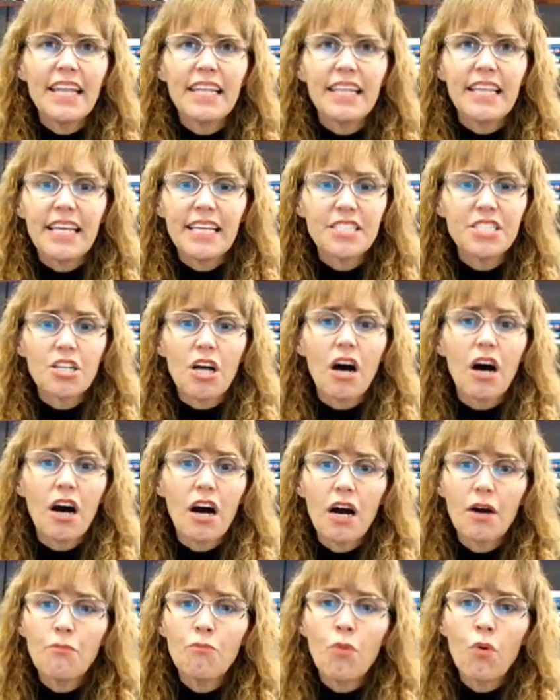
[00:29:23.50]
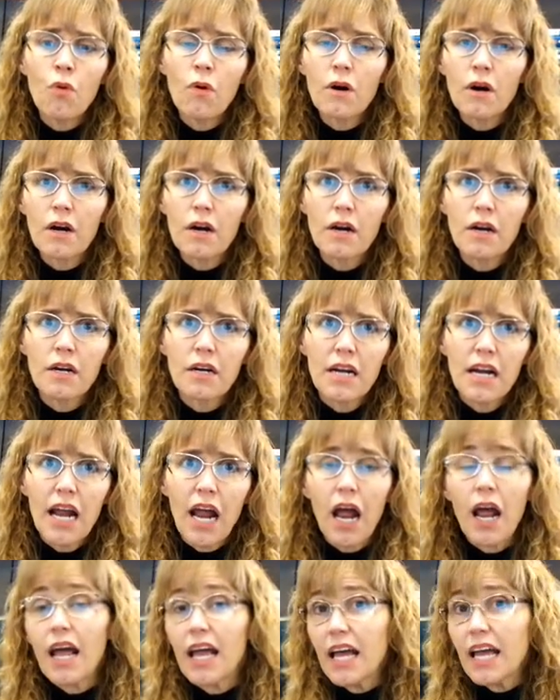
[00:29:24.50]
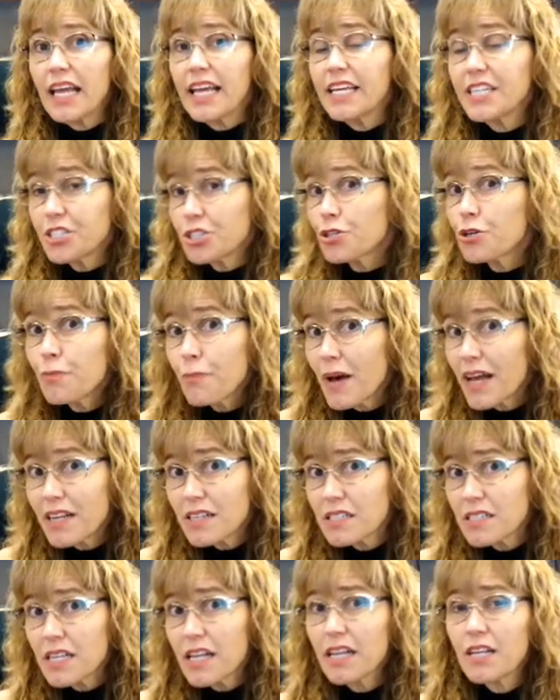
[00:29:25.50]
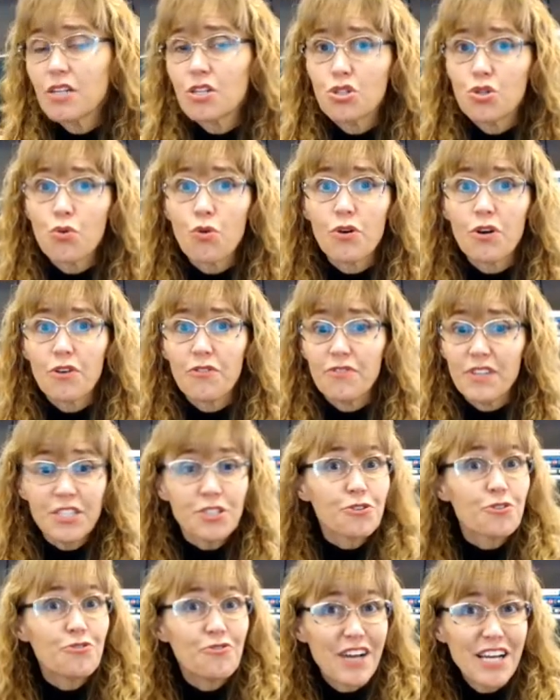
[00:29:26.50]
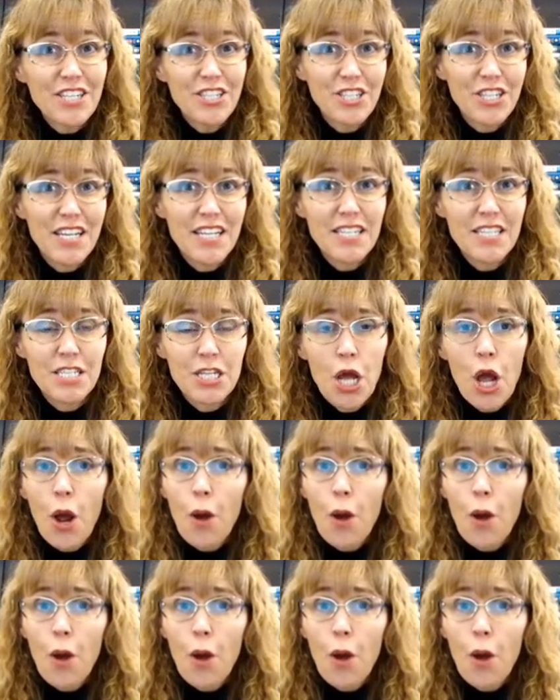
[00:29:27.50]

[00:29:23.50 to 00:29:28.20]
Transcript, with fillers: these are more Eastern medicine sort of interventions,